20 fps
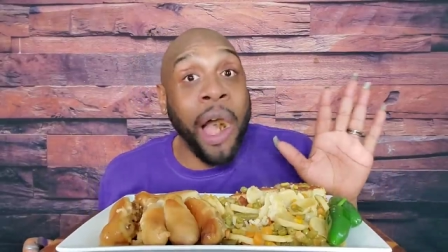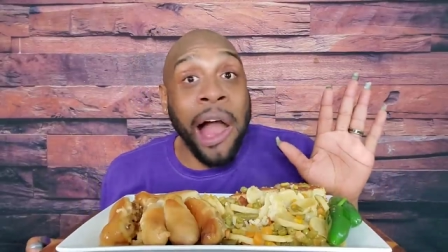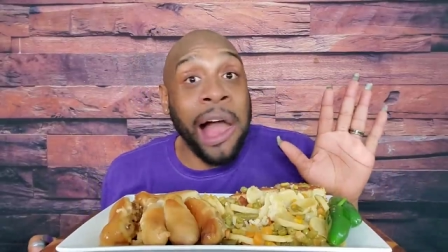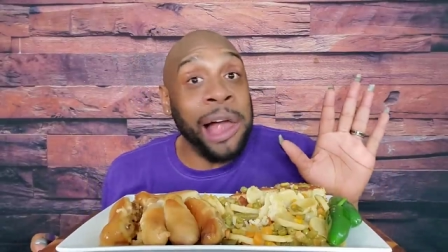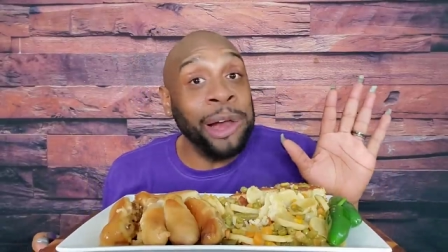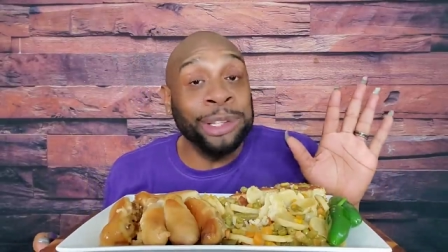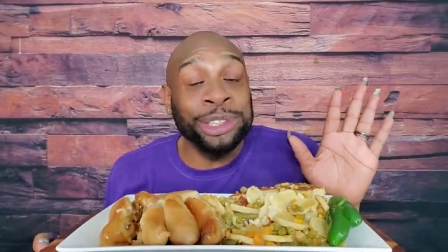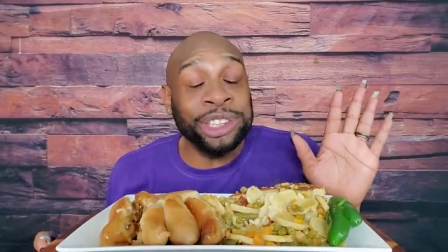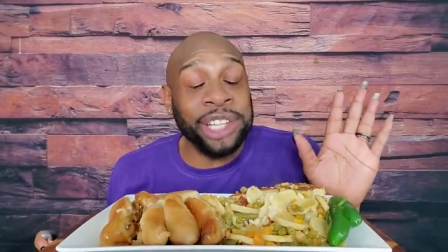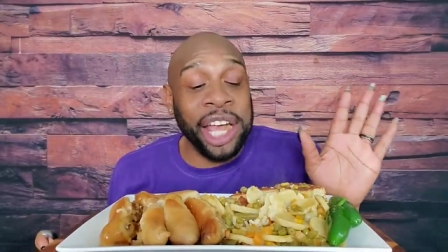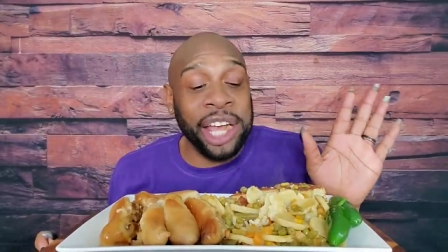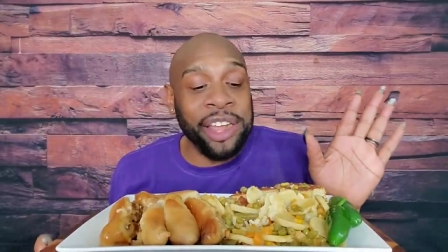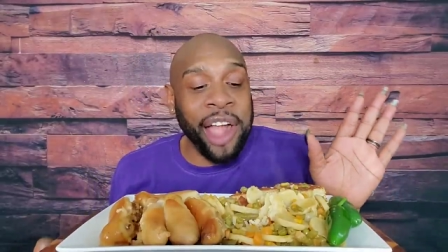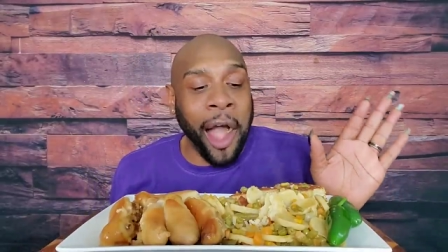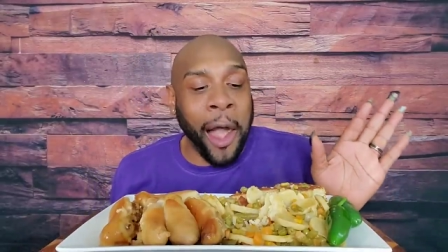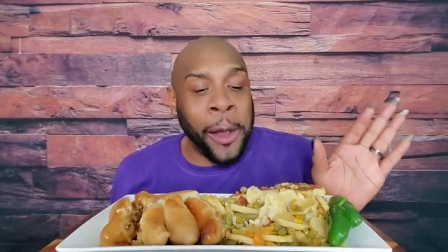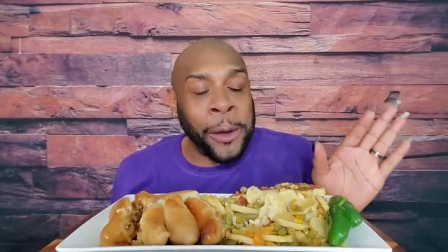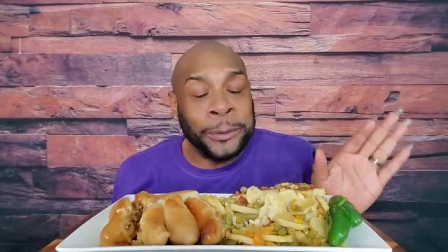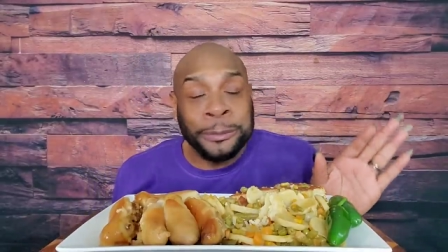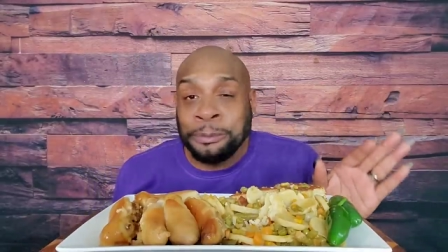I ain't gonna say
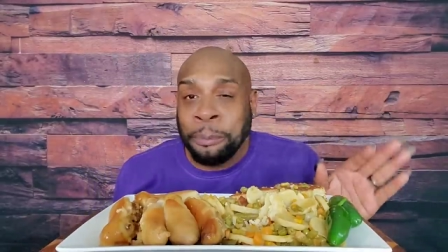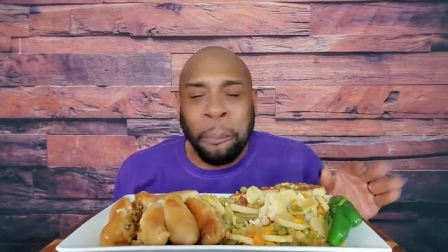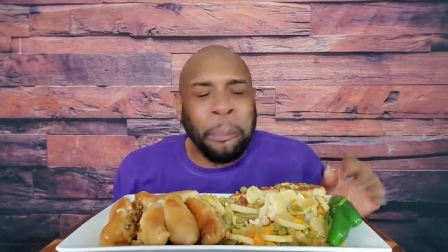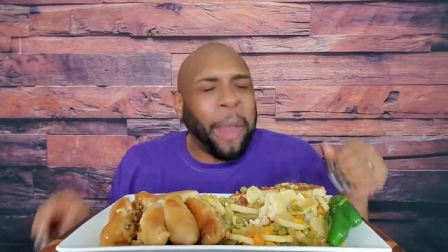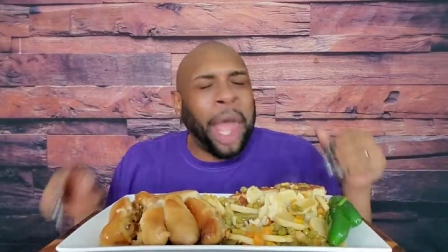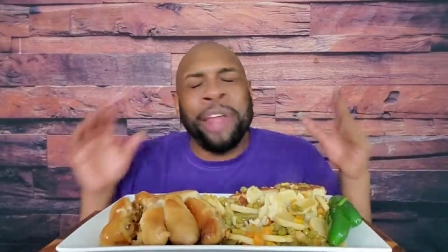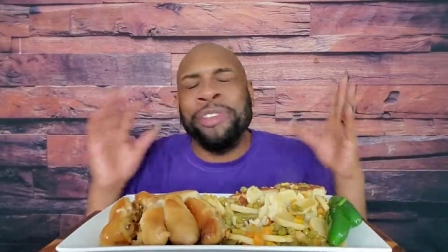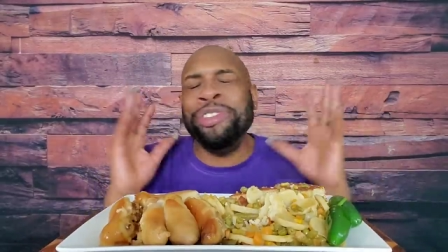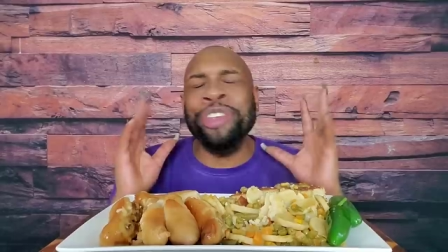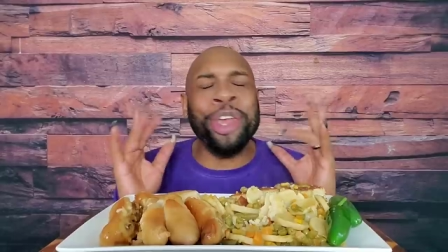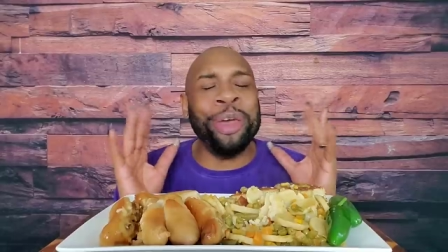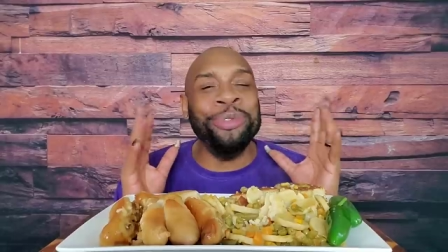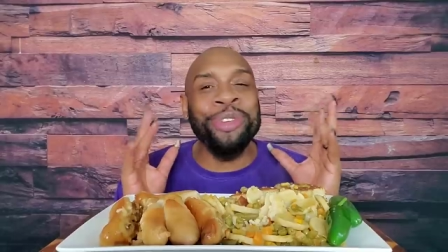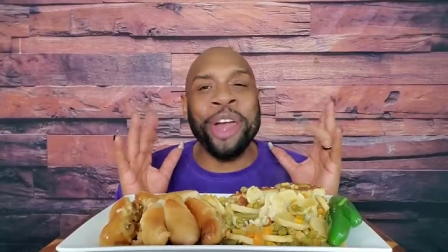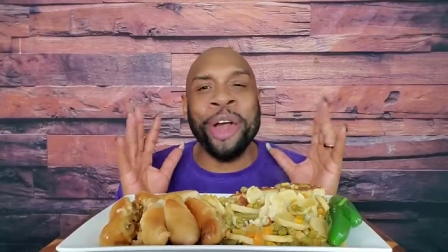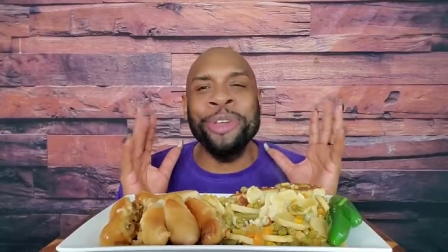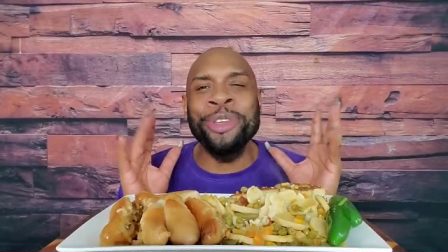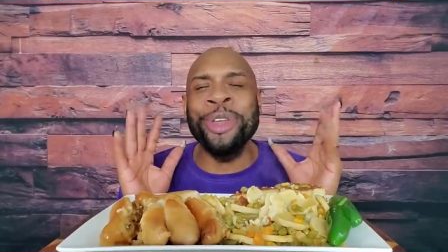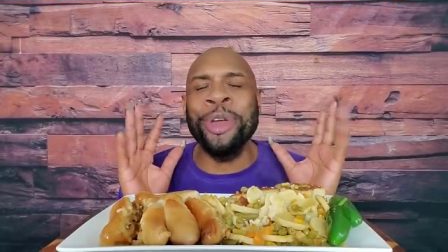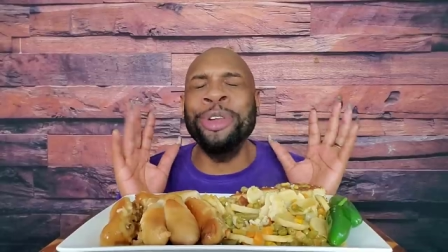y'all. You
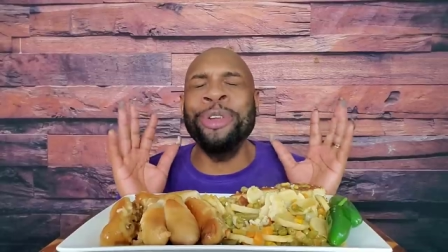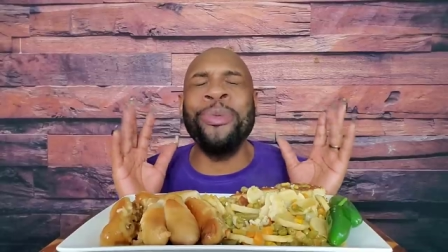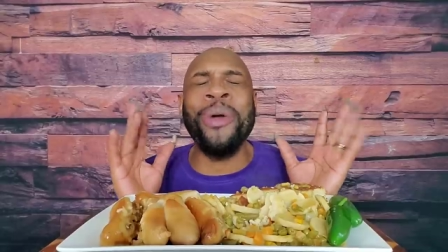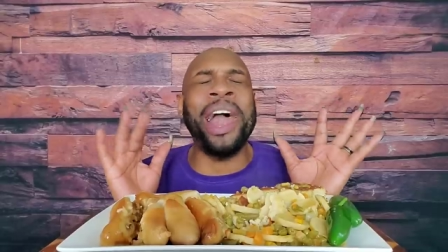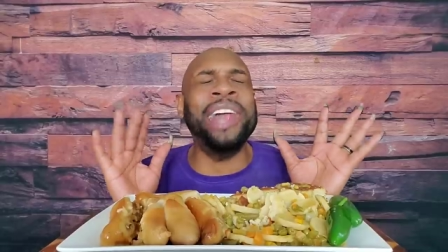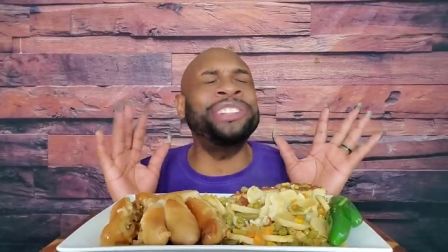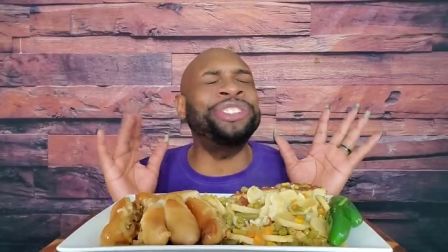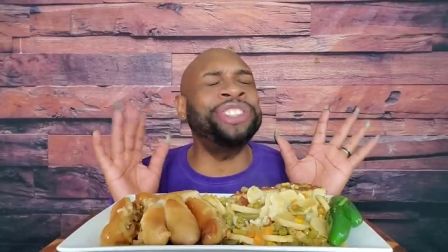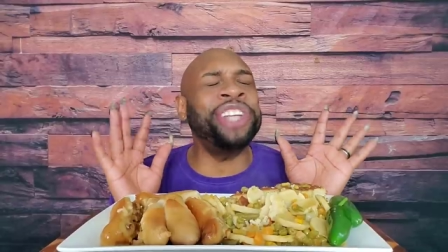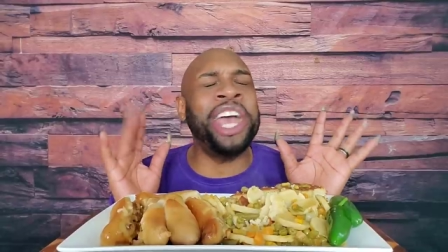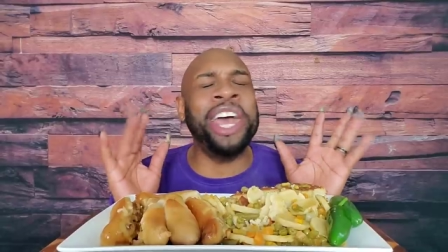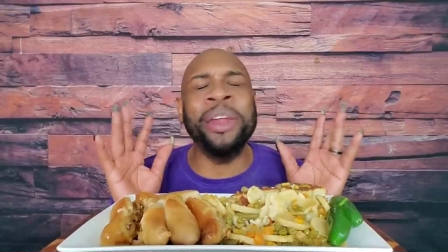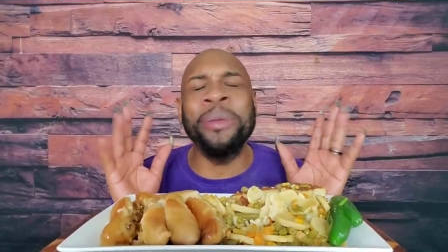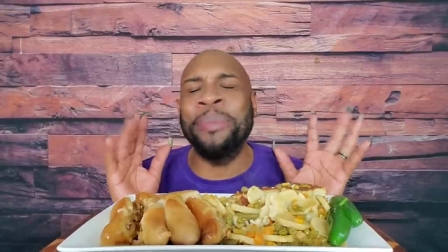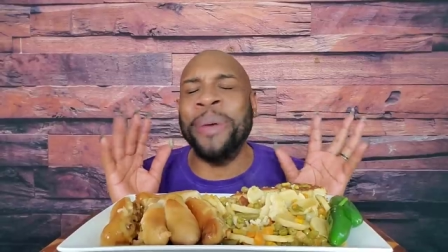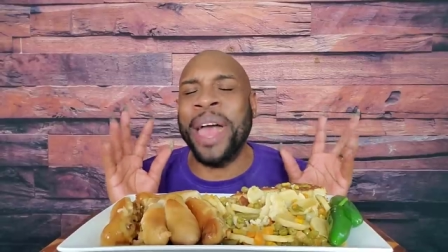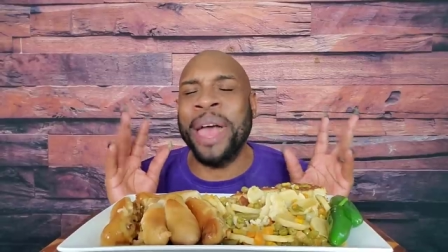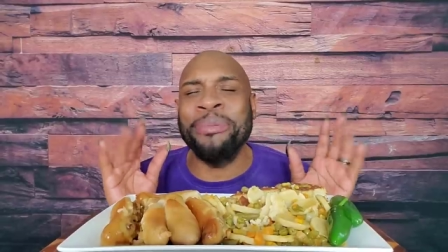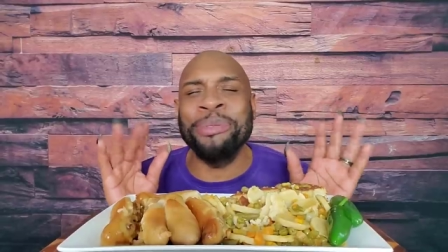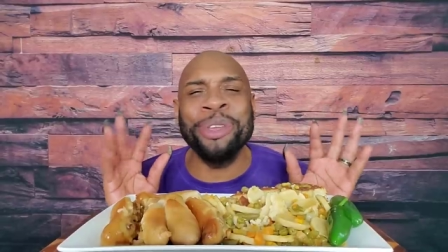know you're on the right
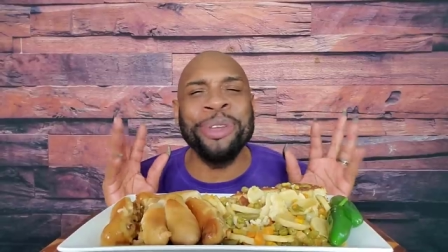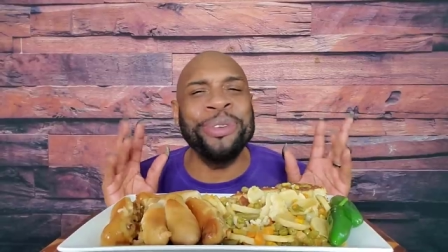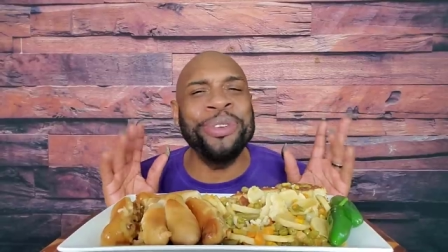channel, baby.